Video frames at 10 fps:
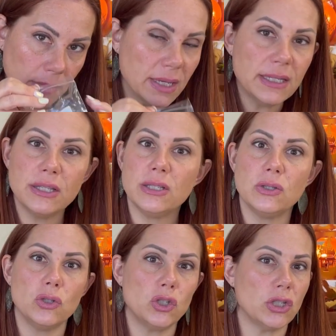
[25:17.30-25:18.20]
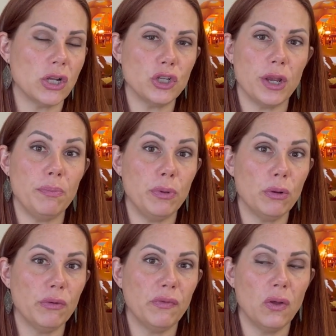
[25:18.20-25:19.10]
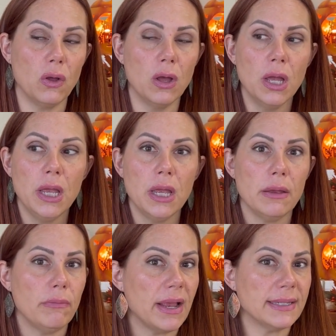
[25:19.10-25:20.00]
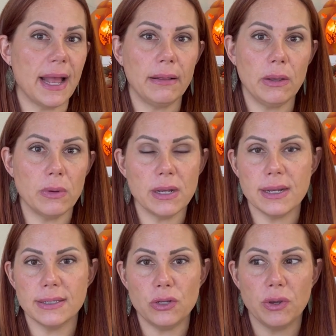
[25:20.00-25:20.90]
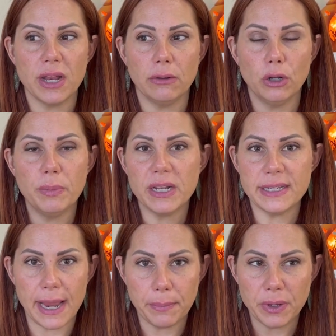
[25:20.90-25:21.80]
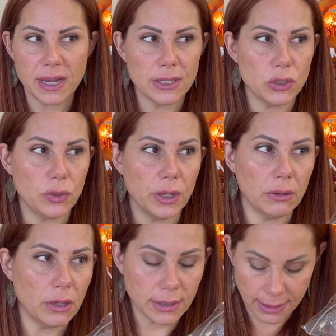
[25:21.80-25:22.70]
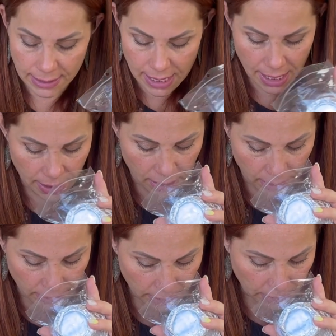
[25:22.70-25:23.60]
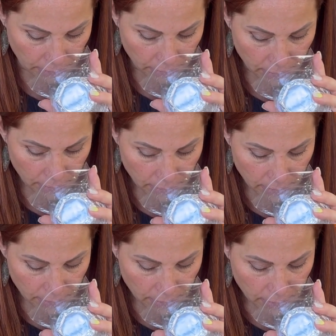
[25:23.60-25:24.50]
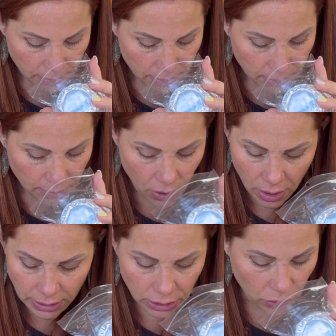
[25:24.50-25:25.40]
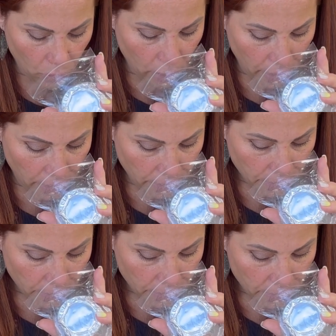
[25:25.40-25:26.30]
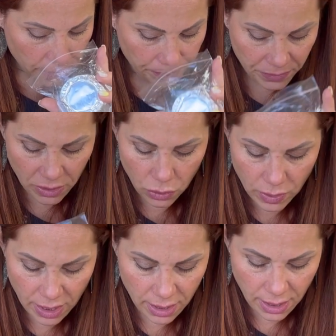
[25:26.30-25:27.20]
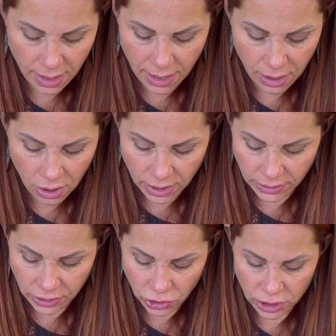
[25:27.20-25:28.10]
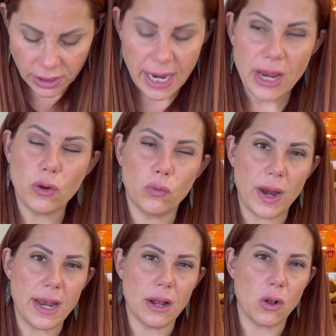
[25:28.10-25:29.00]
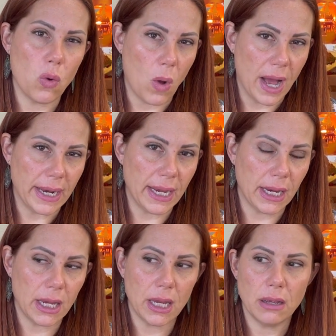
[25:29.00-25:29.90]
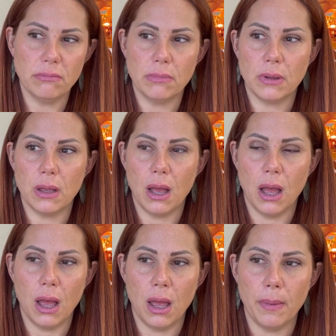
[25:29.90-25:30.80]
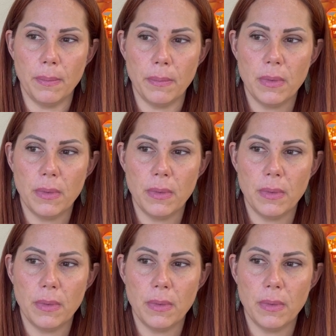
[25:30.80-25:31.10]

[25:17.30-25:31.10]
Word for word: This is such a beautiful, exactly what it is. You get a little bit of dampness. You get a little sea in this. Oh, it's so good you get oh, it's just a great aquatic um,